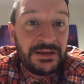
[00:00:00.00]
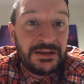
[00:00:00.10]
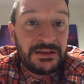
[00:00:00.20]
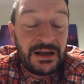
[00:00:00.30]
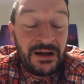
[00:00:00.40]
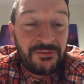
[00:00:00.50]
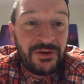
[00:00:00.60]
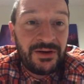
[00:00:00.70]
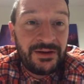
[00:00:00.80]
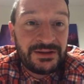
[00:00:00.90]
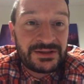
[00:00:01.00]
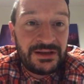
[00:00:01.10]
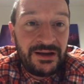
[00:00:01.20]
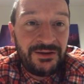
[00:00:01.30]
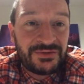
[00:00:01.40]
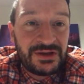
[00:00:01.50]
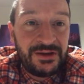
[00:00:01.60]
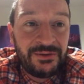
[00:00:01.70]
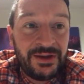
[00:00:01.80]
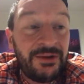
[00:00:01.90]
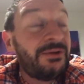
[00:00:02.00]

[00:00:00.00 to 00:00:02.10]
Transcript: I've got a nice lifestyle now.